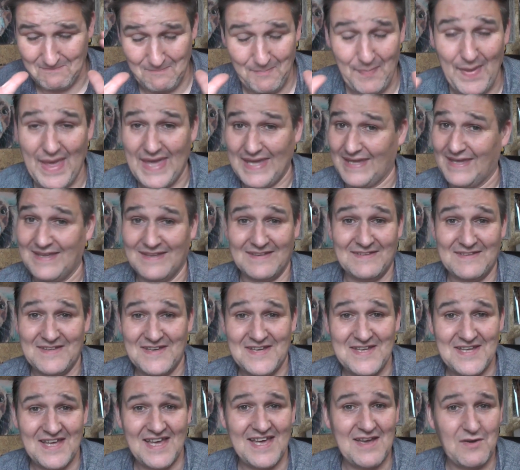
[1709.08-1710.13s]
big.
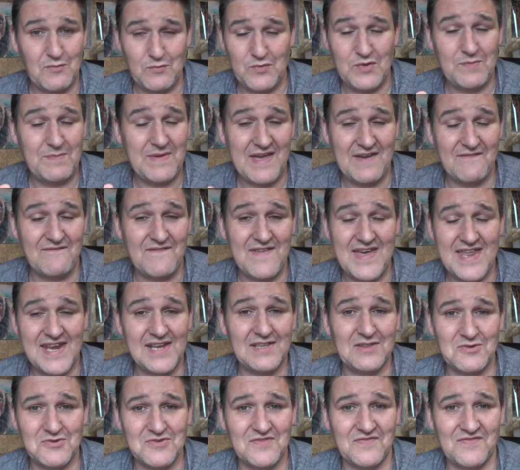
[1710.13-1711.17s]
It would be a very
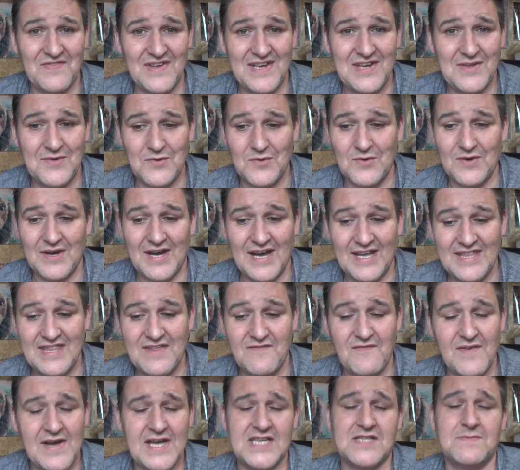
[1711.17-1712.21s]
long video, and
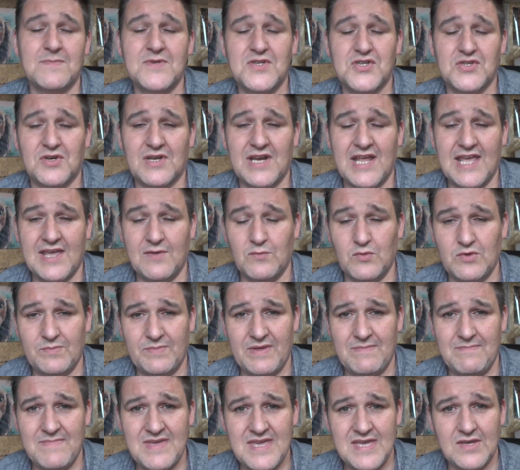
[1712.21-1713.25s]
the vast majority would
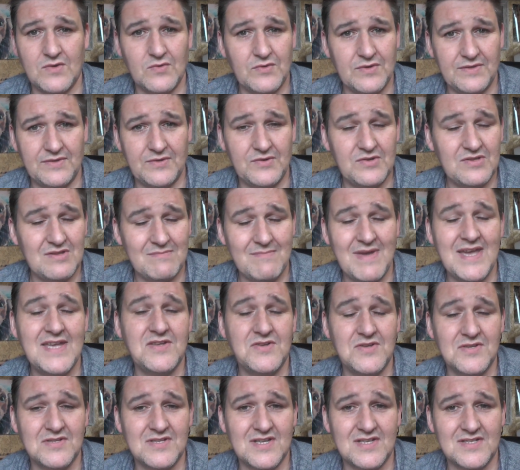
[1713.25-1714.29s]
be me going through the
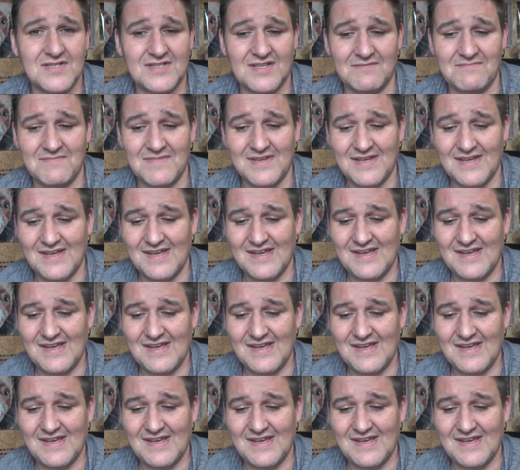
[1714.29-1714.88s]
menu system.